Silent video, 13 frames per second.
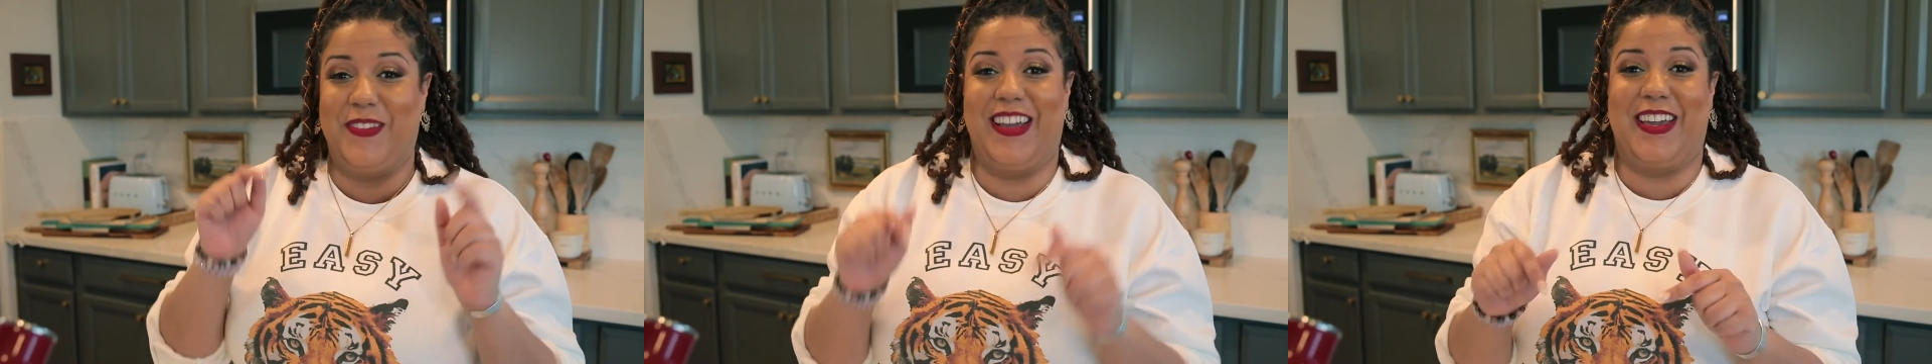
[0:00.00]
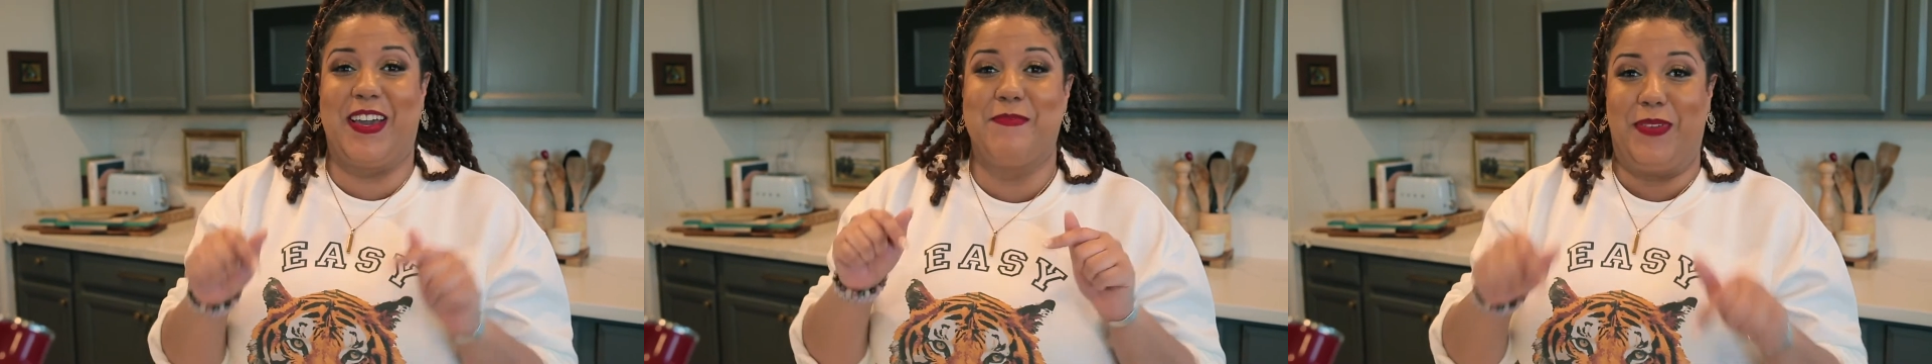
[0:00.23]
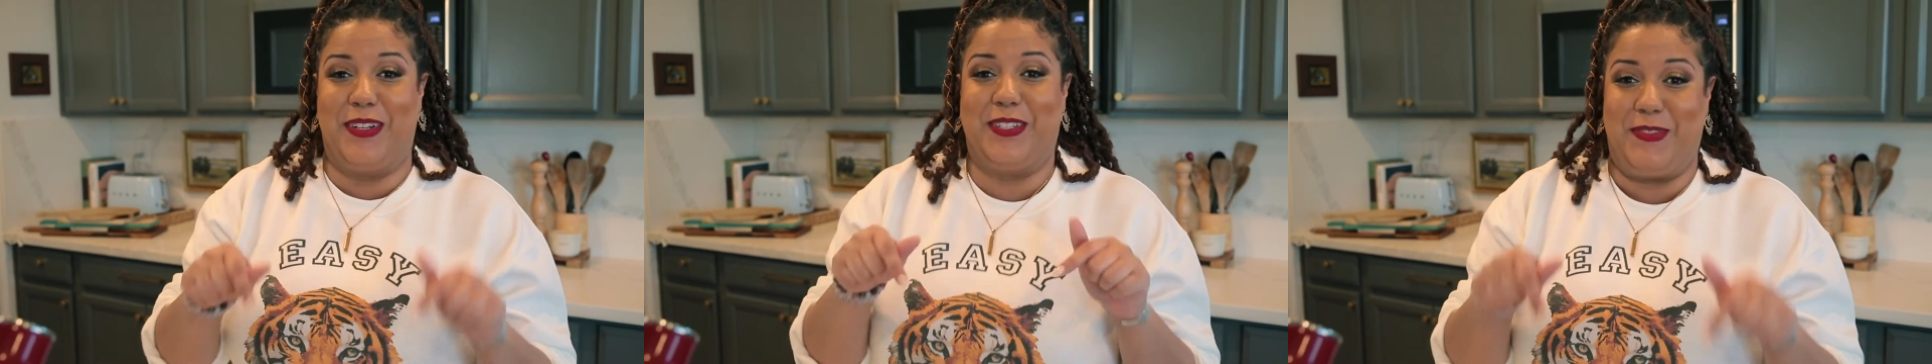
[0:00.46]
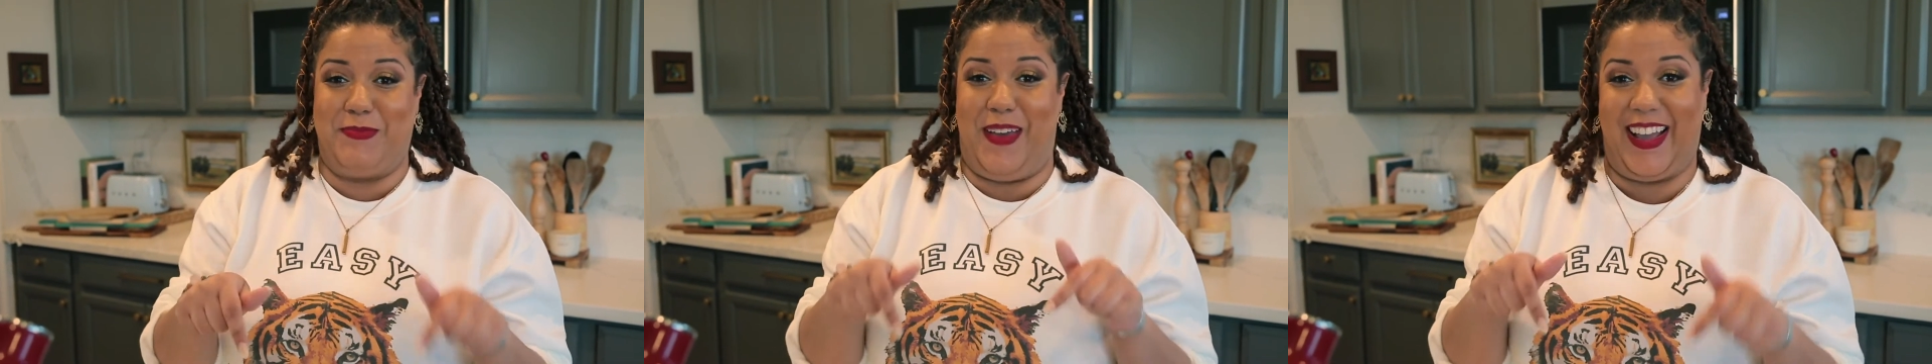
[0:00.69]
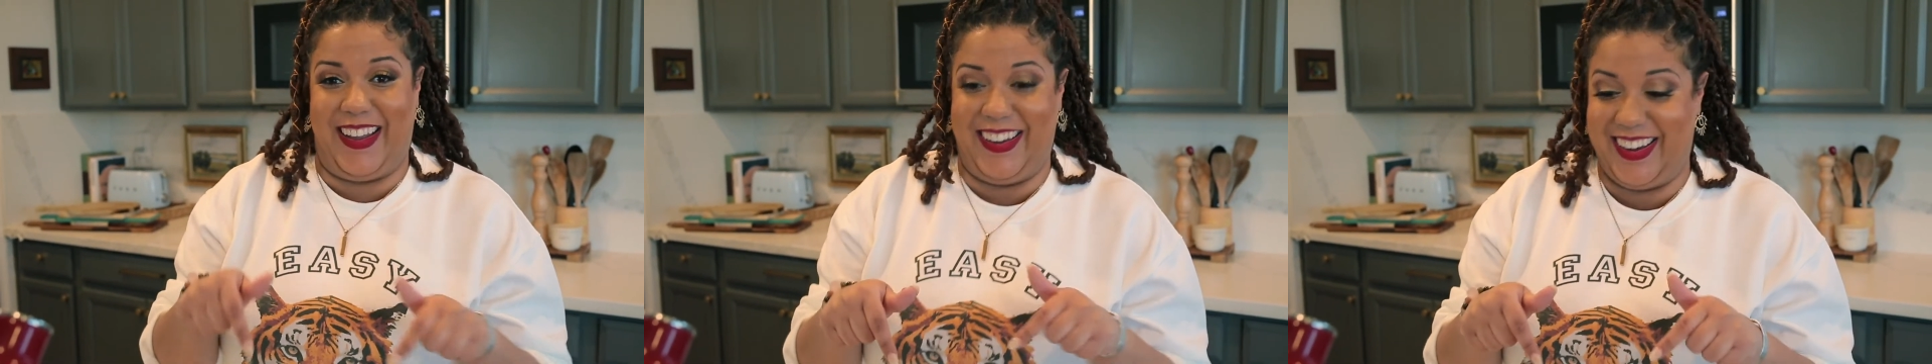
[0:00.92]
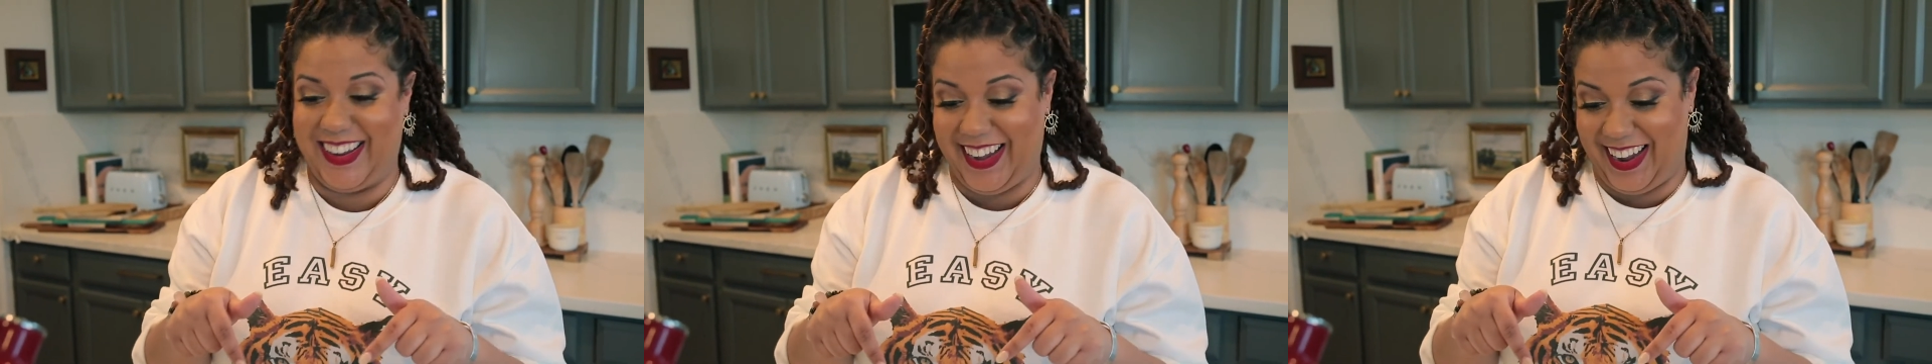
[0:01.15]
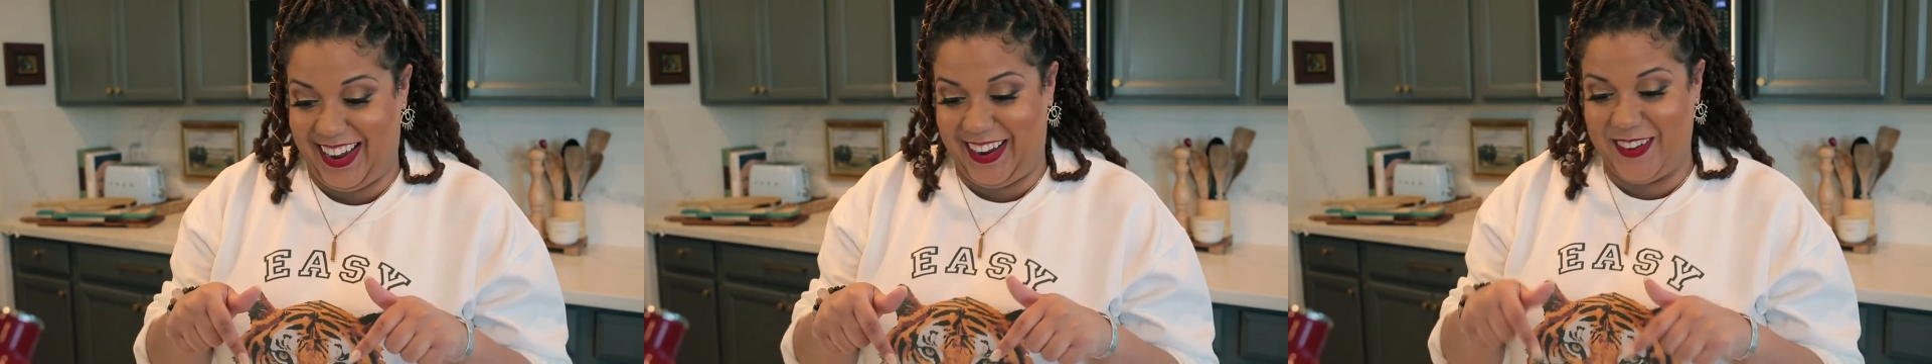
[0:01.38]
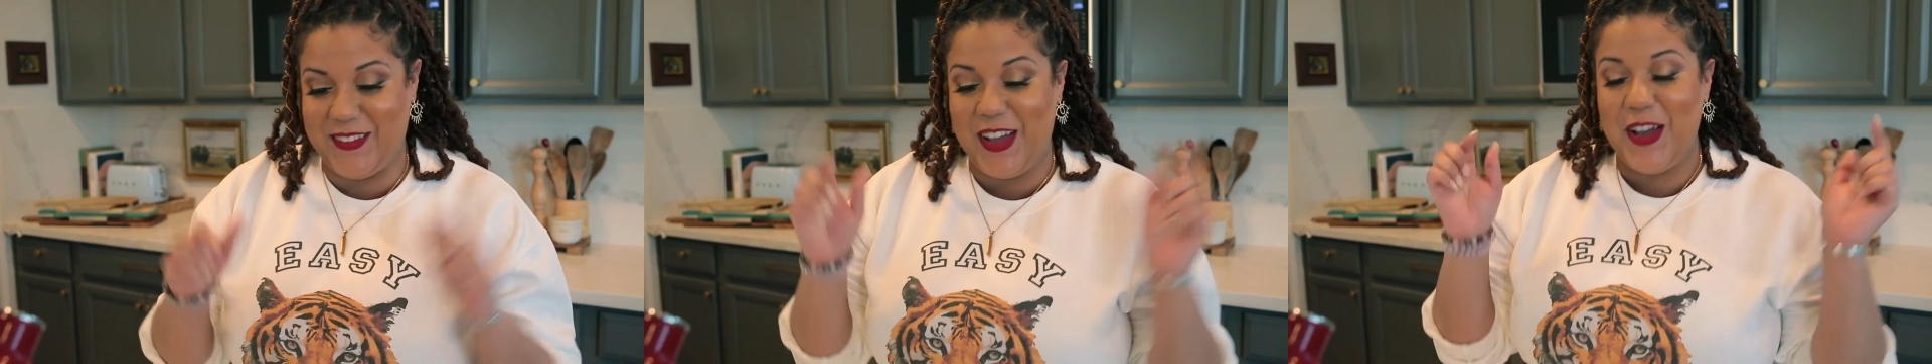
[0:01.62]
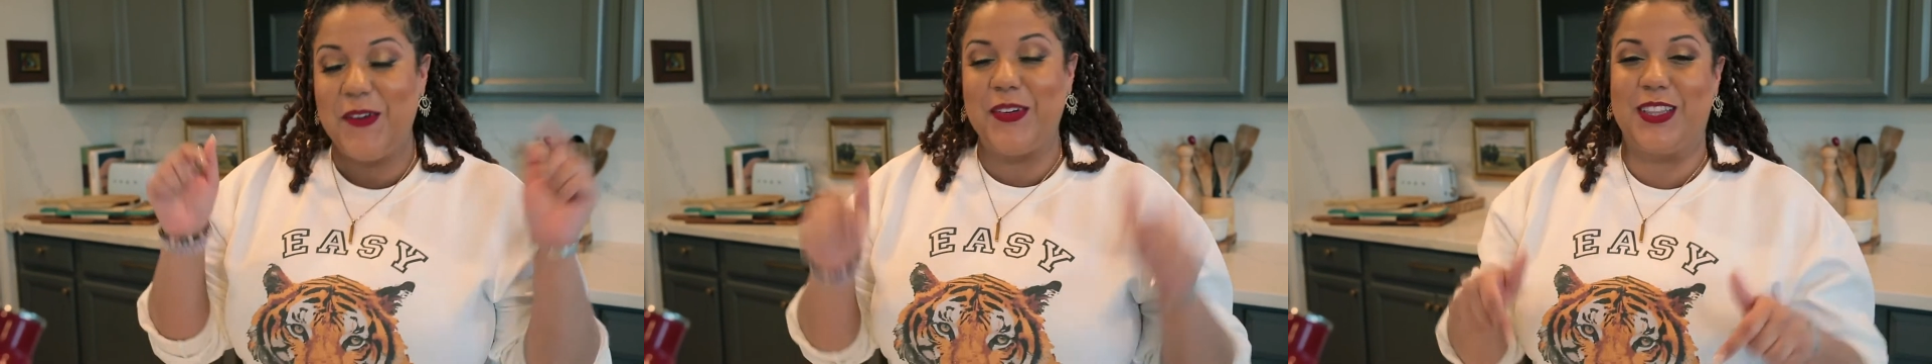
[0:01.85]
we can put you back in the game
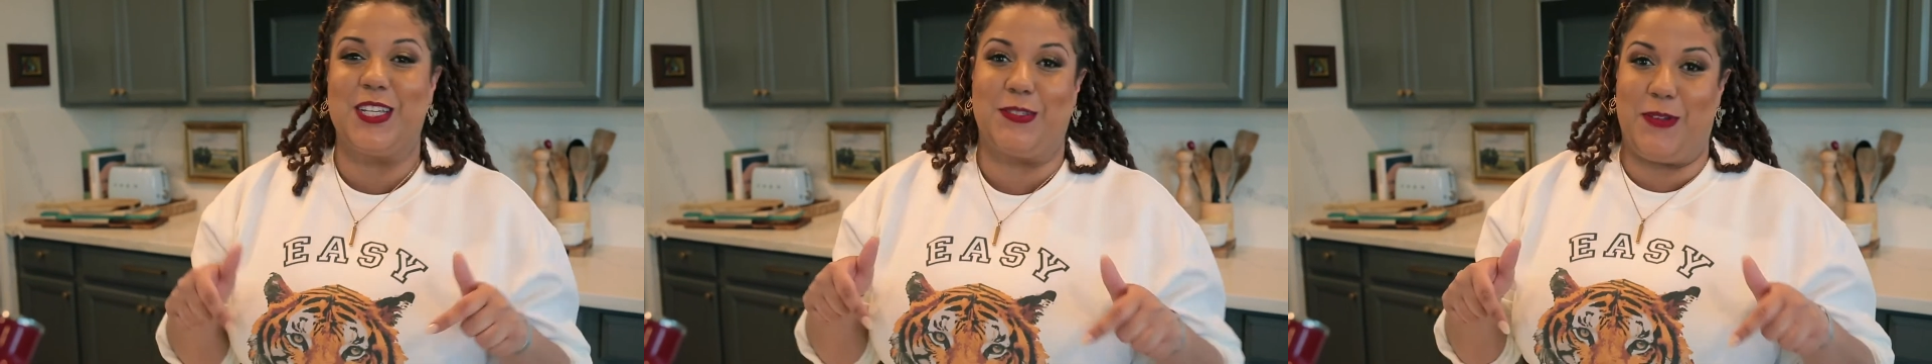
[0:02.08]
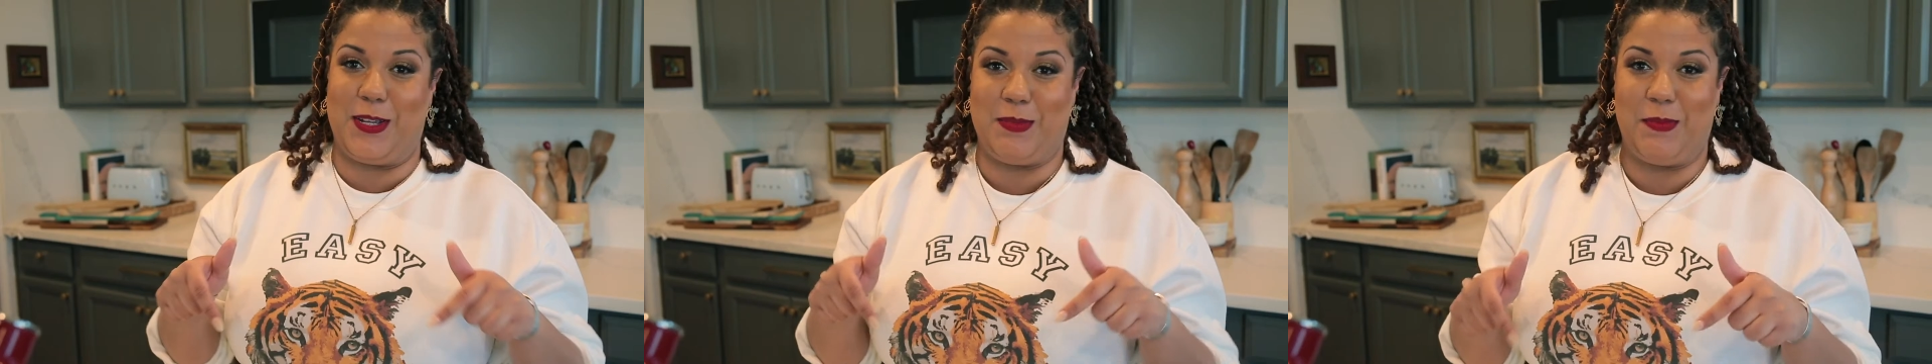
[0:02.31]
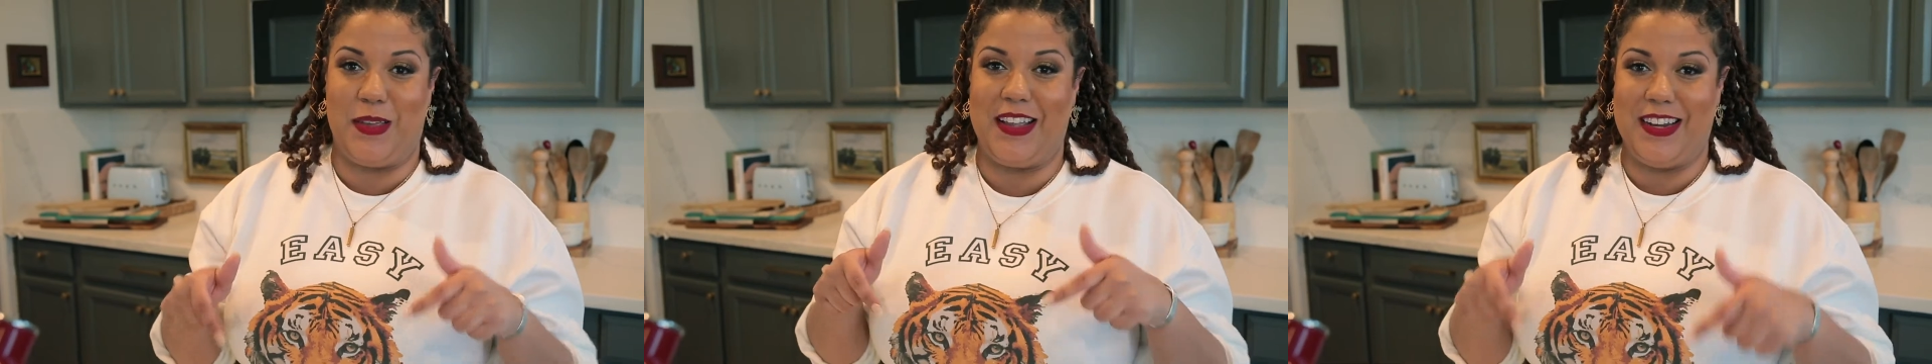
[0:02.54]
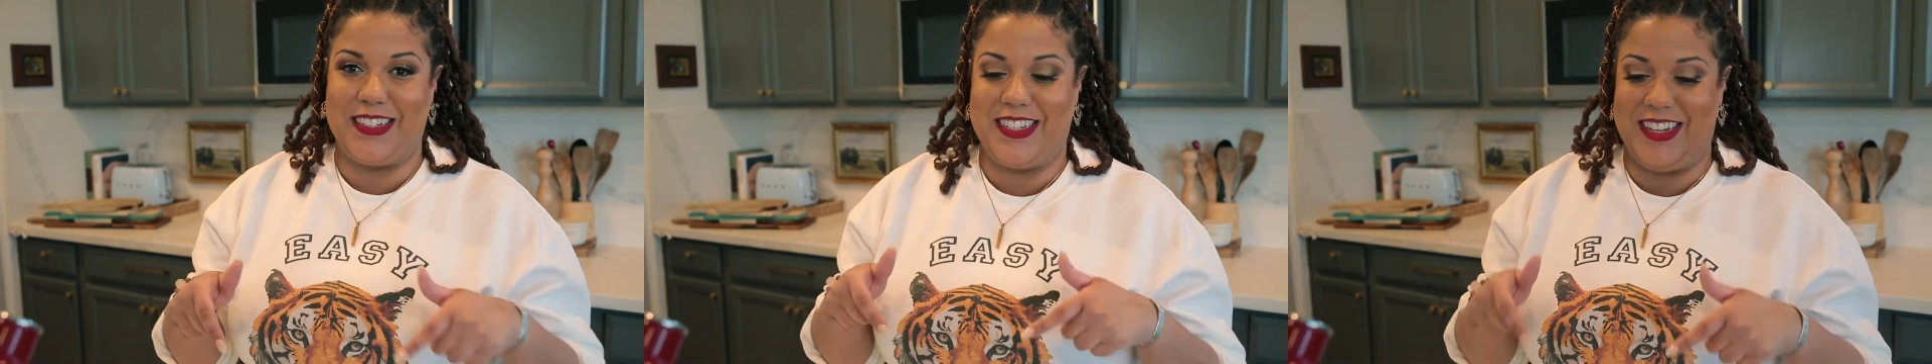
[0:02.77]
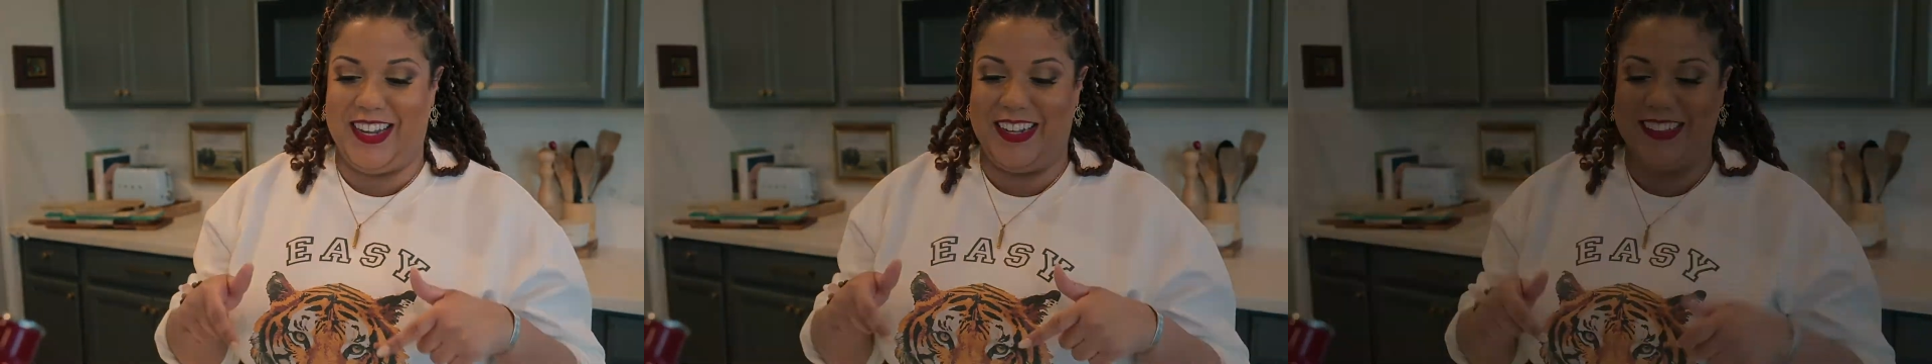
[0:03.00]
with this recipe here today.